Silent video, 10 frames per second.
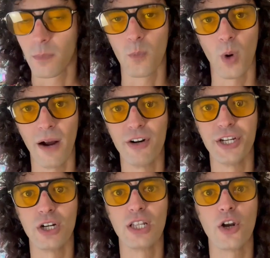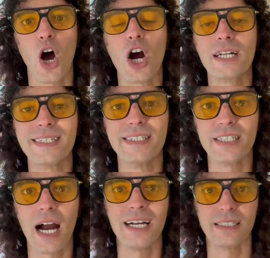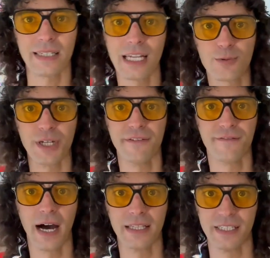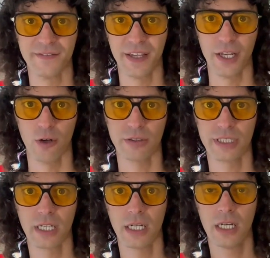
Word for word: Wherever your little heart desires, that's where you can find these videos.